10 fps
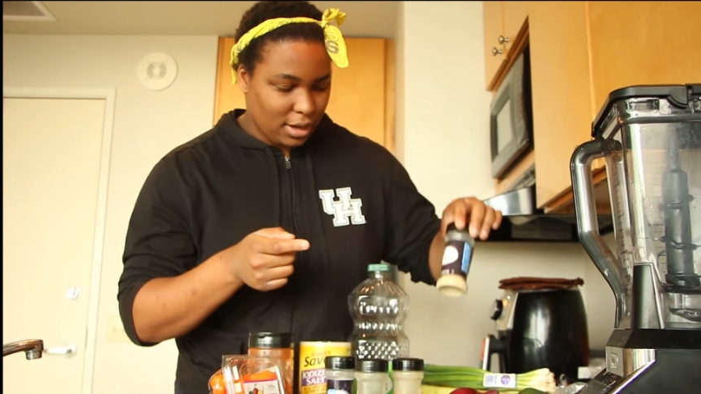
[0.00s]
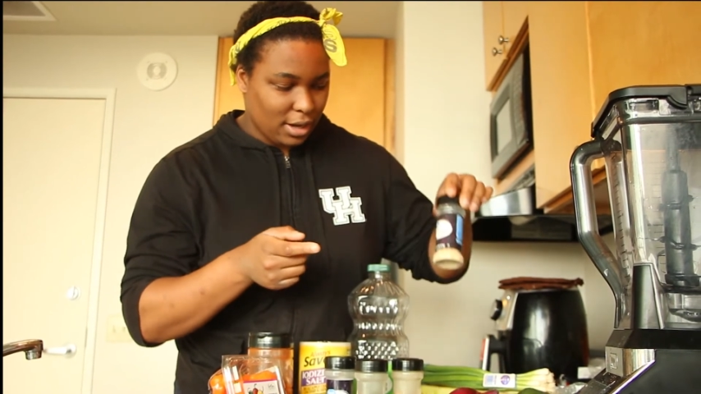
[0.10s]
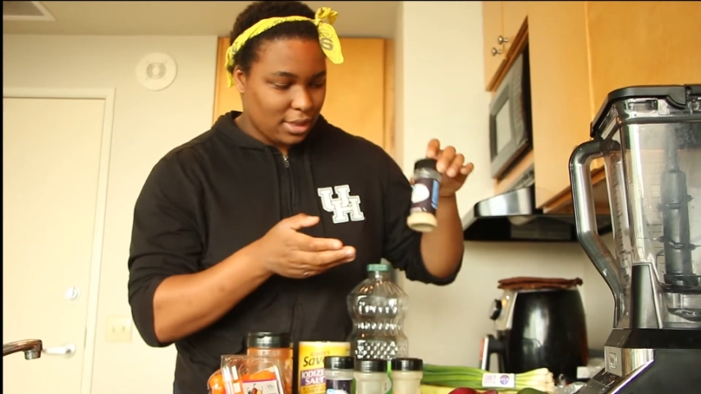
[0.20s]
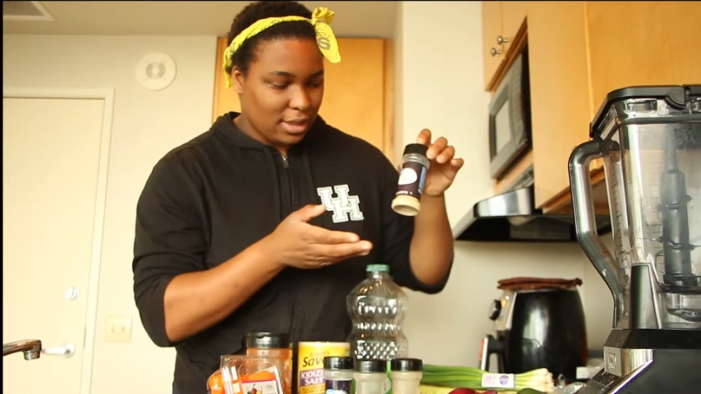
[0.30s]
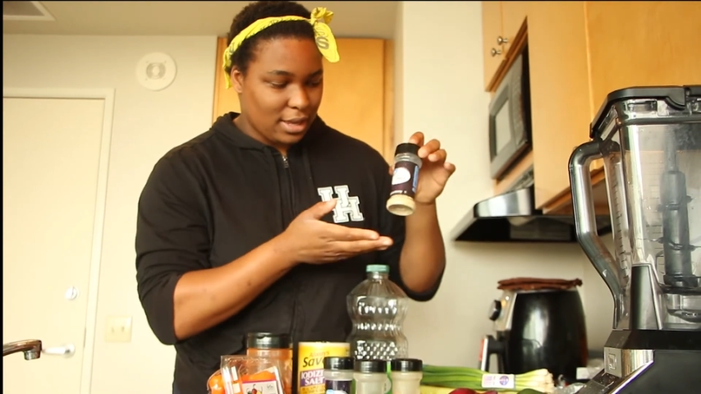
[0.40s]

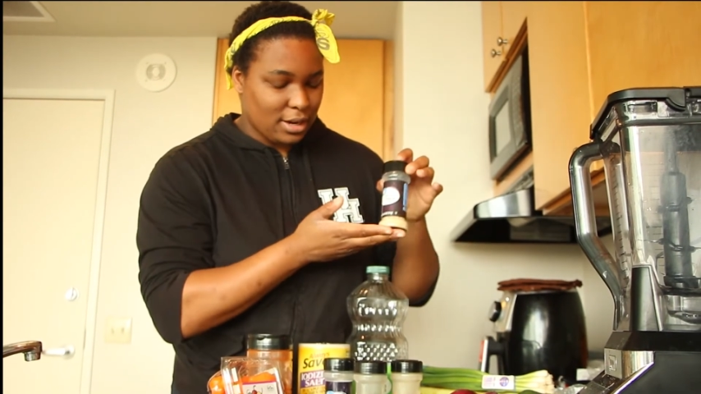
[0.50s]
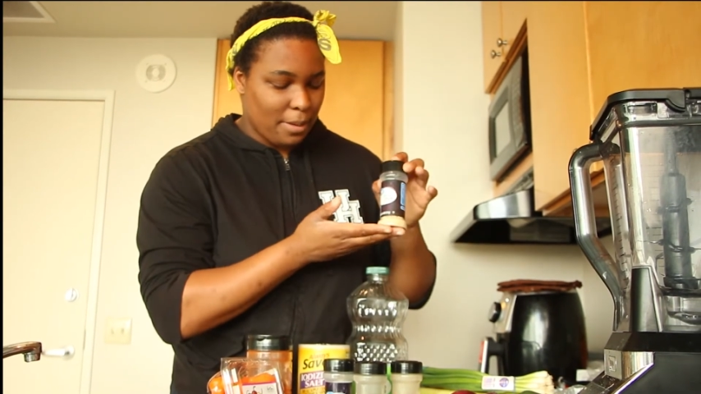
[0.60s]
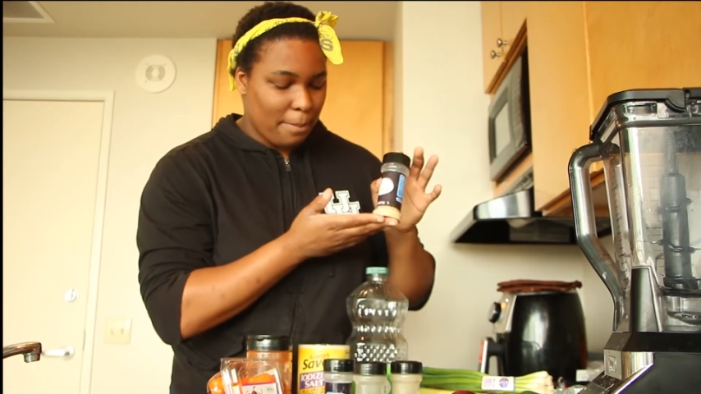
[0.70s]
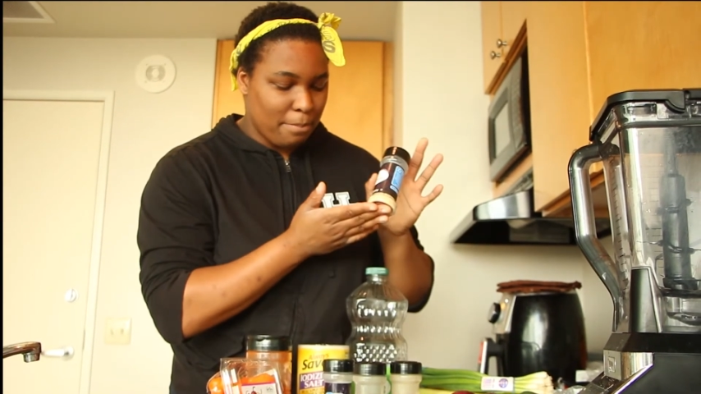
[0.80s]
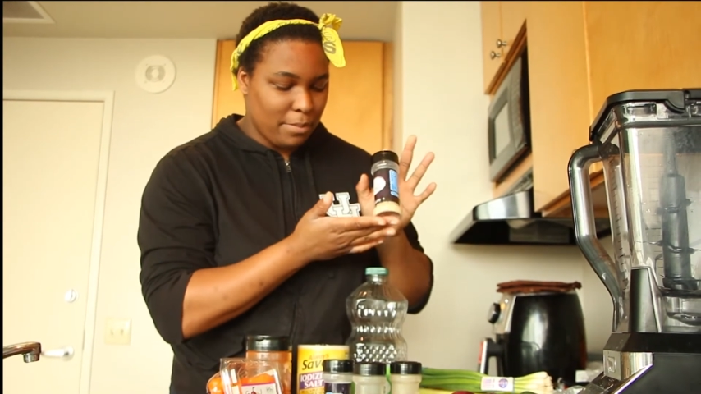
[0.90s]
And then
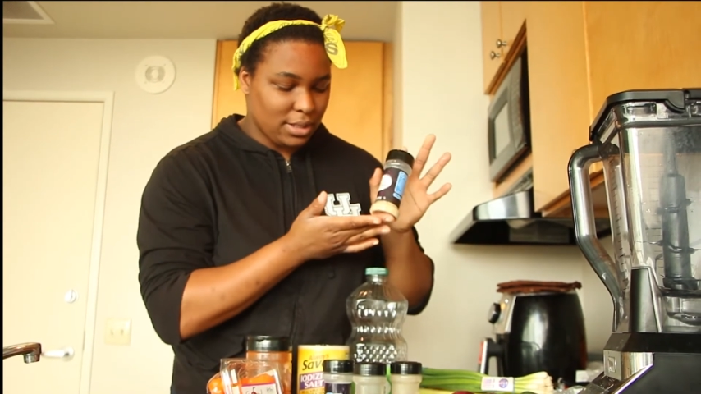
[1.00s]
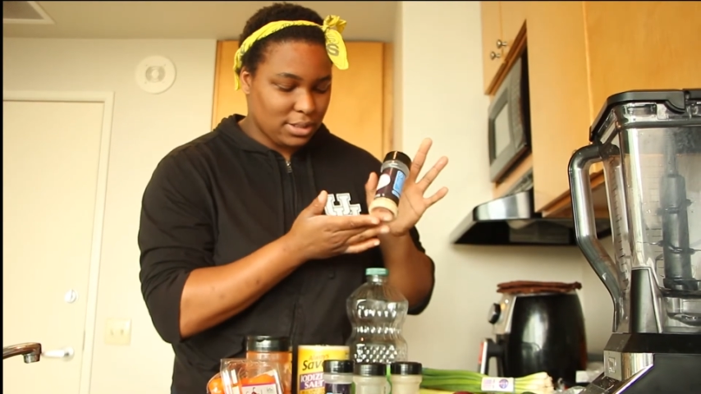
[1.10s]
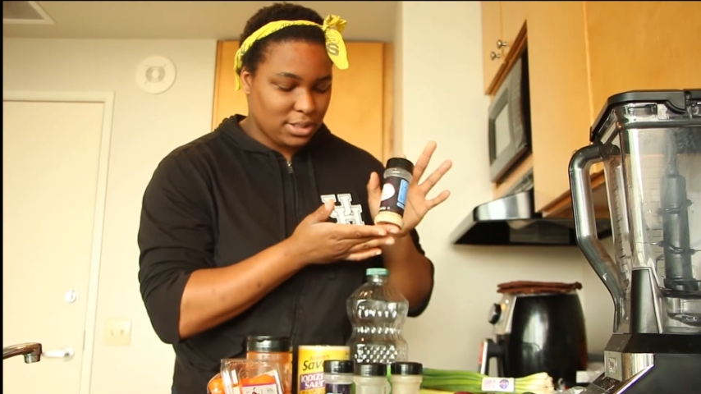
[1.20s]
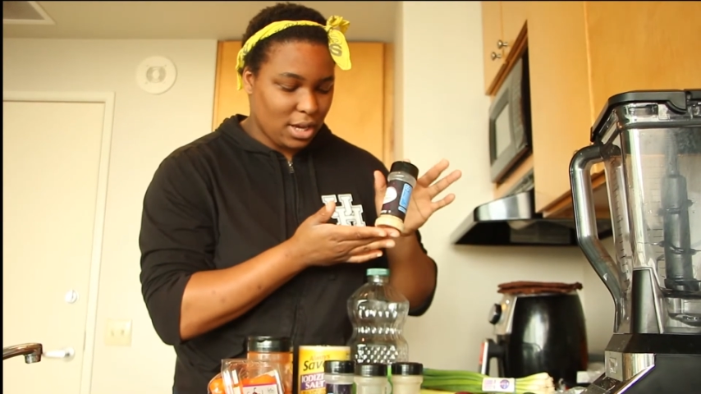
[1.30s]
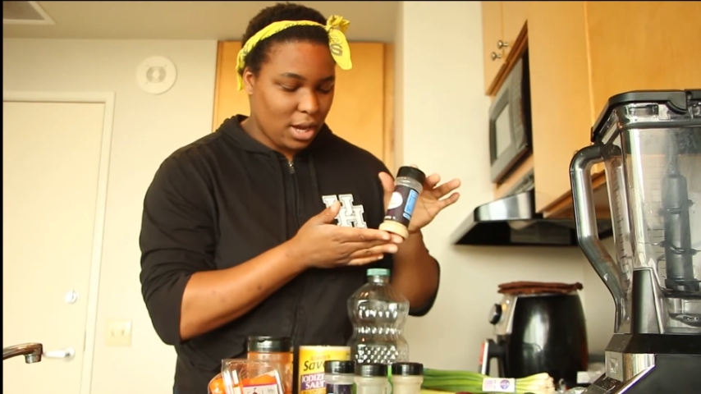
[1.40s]

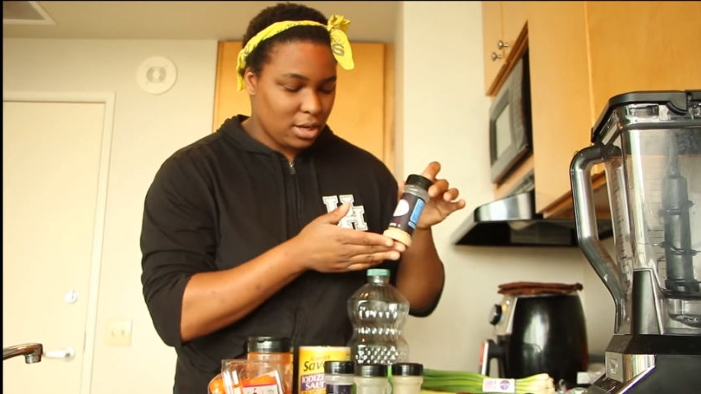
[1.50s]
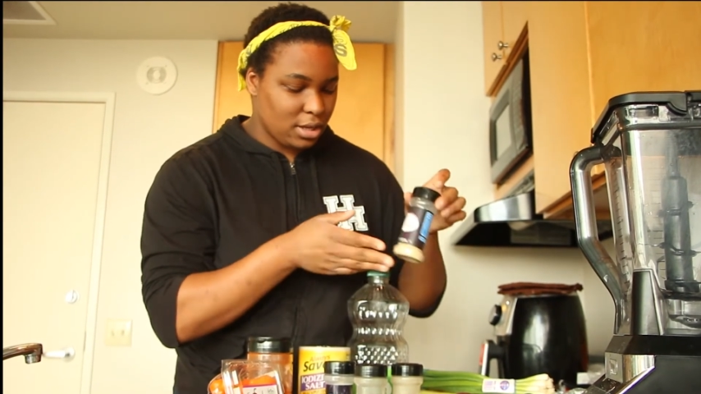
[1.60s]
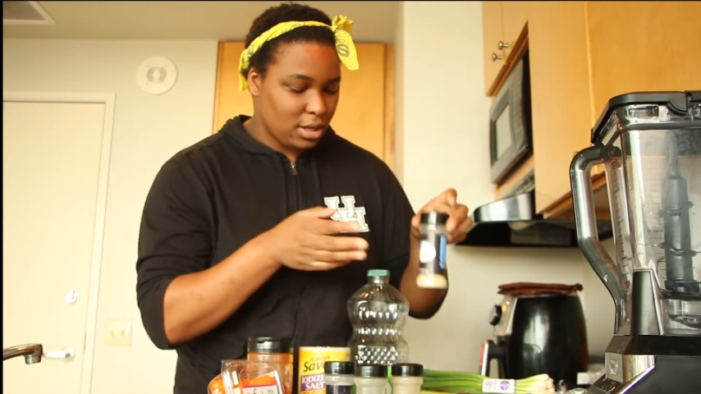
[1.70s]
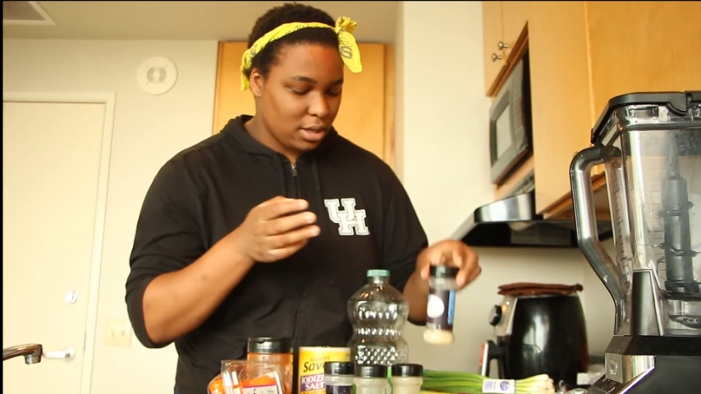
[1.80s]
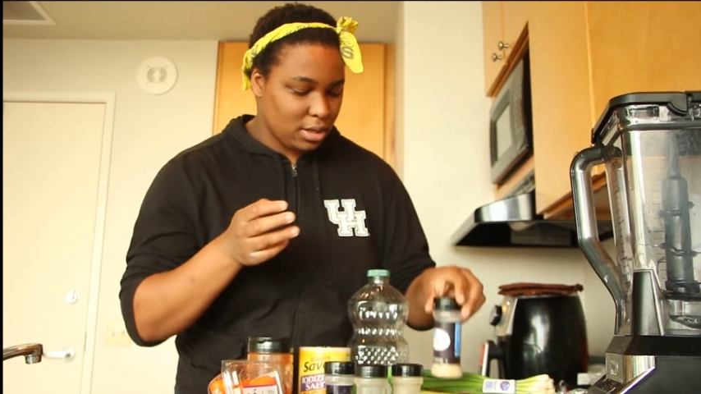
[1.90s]
minced
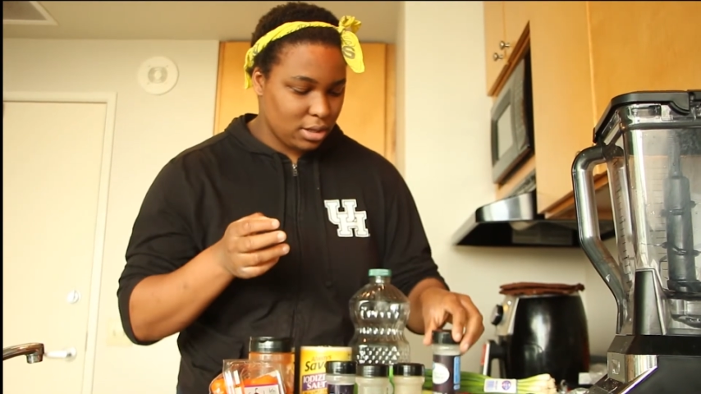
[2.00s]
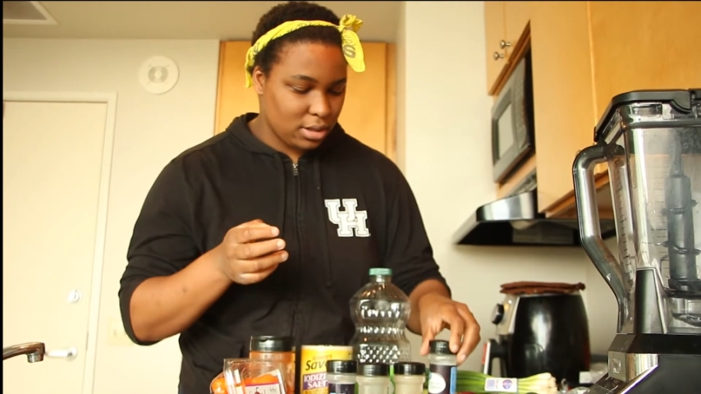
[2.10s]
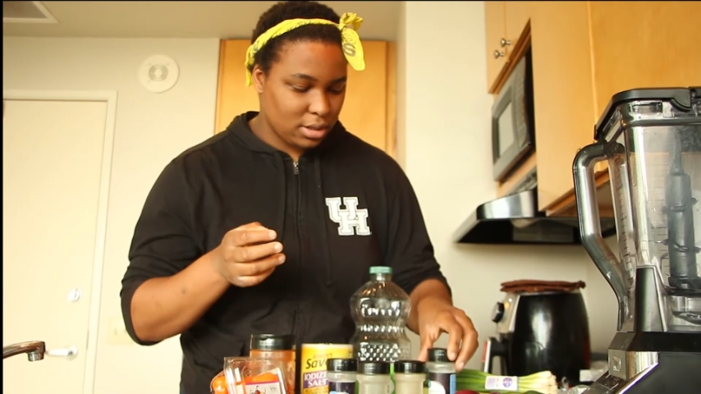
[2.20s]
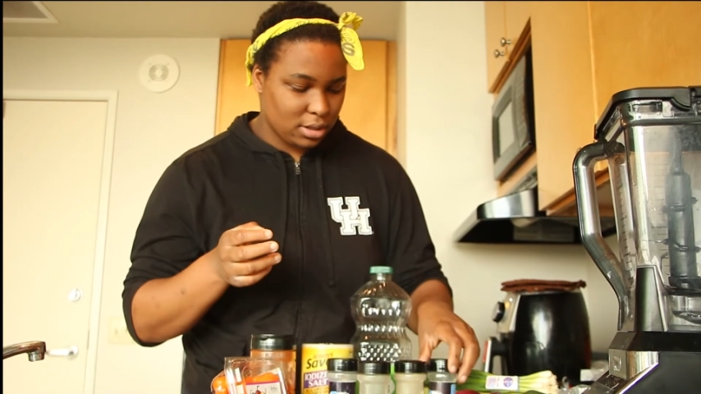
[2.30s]
onion,